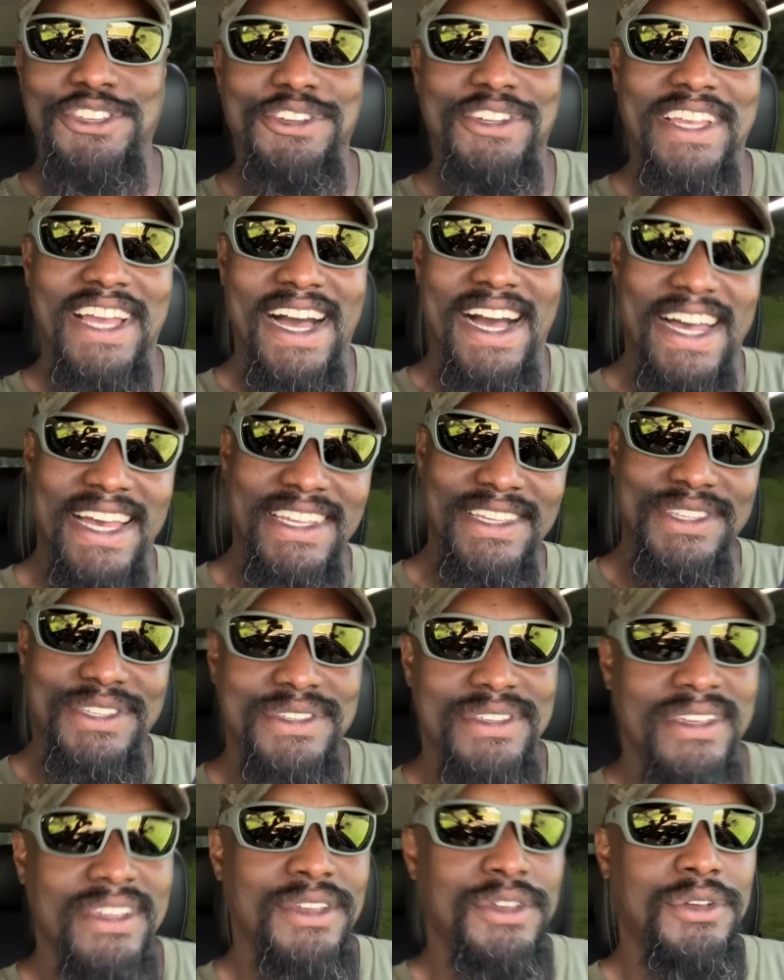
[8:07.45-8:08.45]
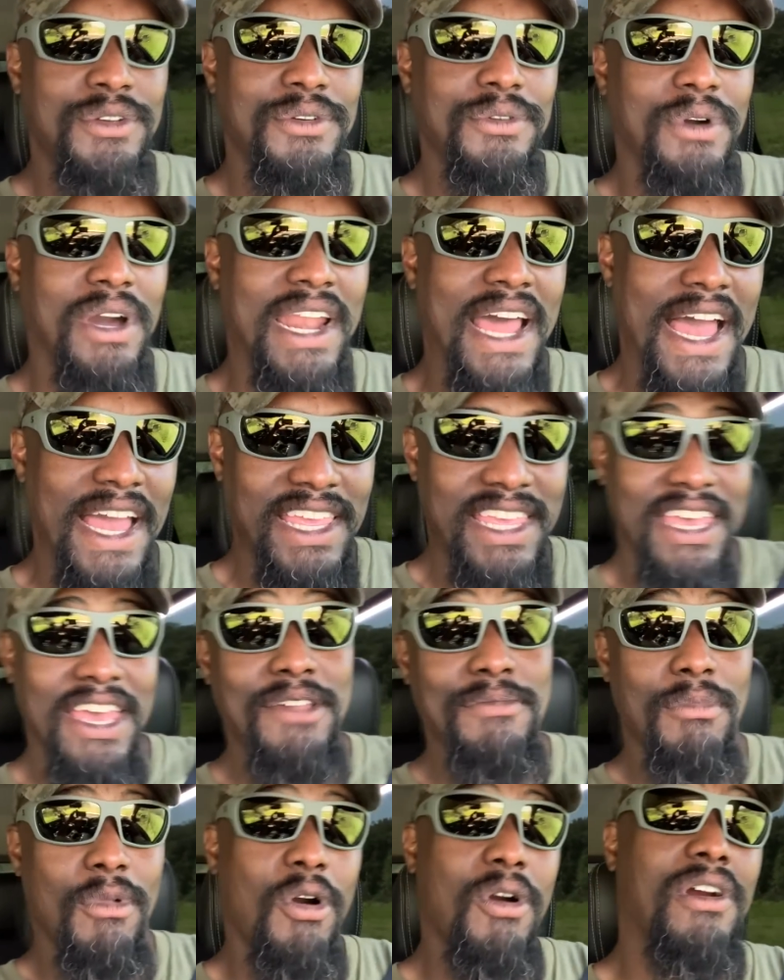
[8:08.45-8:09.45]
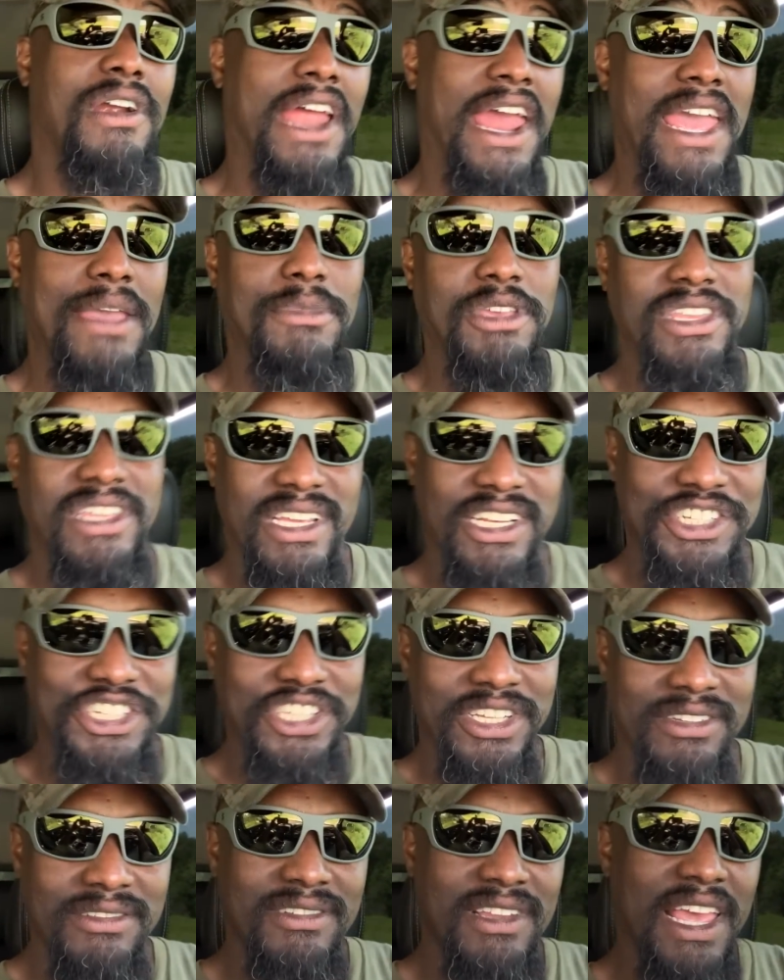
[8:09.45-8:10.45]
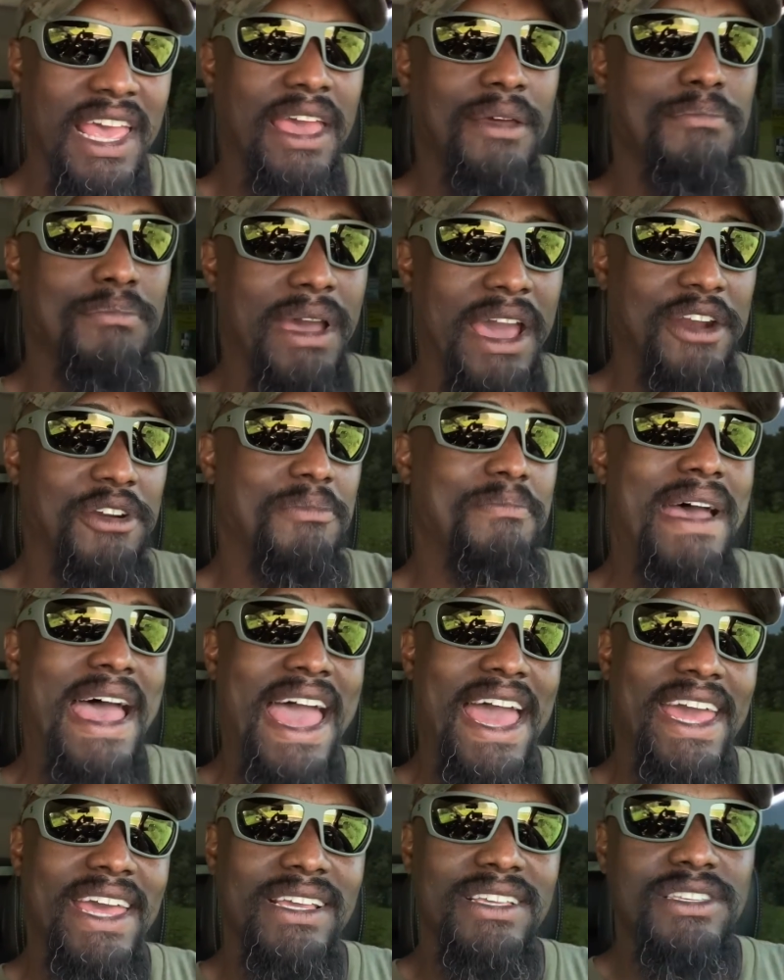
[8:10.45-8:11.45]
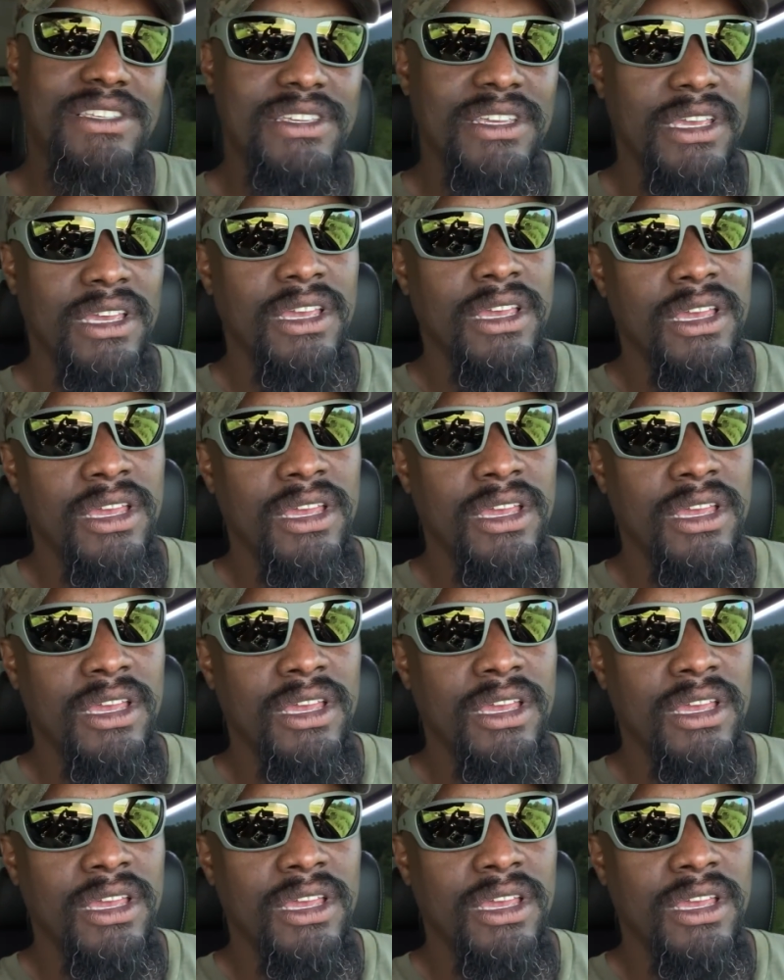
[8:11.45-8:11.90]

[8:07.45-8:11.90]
you guys, when I get more ammunition and better mags,